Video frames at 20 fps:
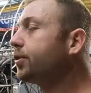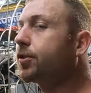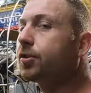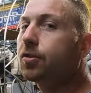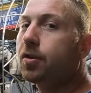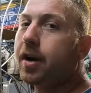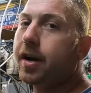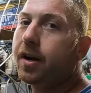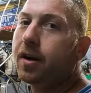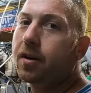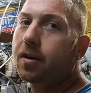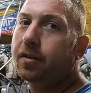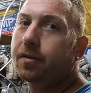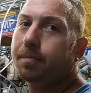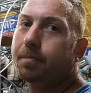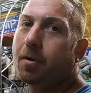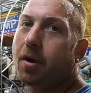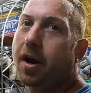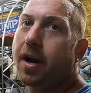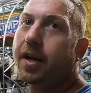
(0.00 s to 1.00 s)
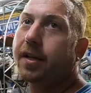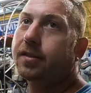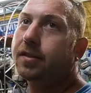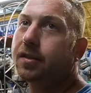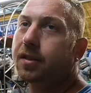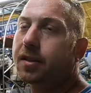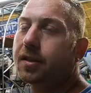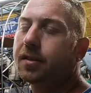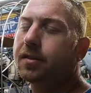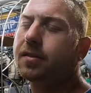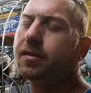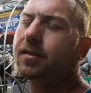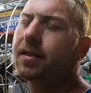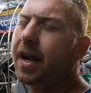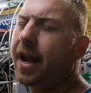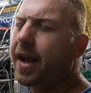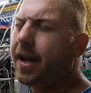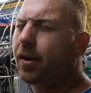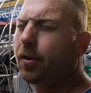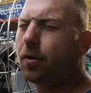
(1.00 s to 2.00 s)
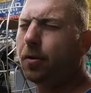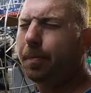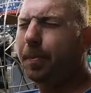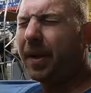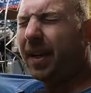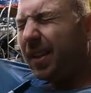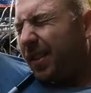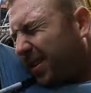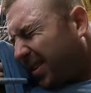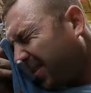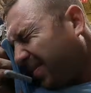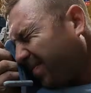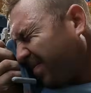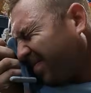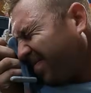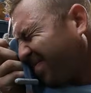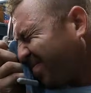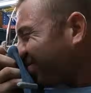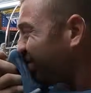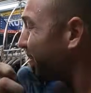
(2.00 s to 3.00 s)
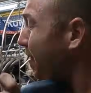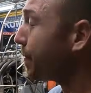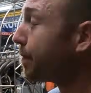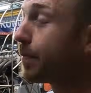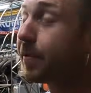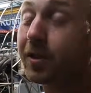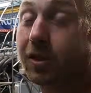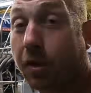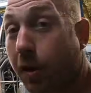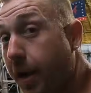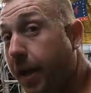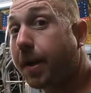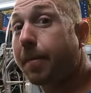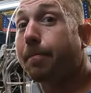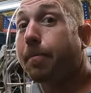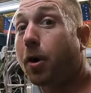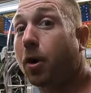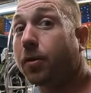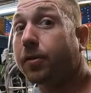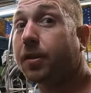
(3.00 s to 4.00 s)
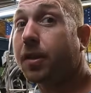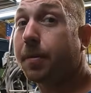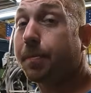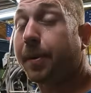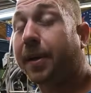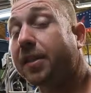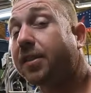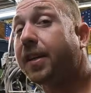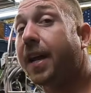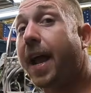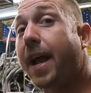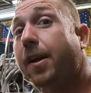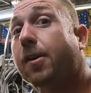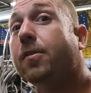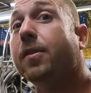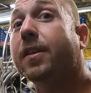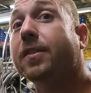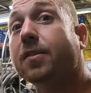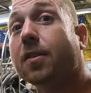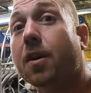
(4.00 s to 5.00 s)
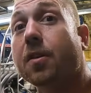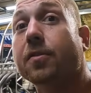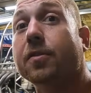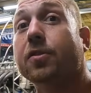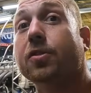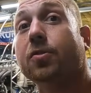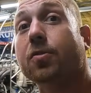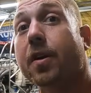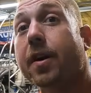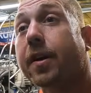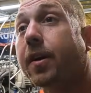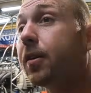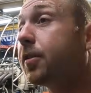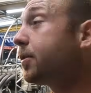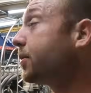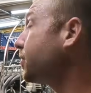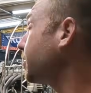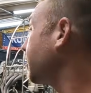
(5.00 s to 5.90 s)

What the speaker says: stringer braces, angle piece, so you can bolt to the piece of angle that's on the stringers.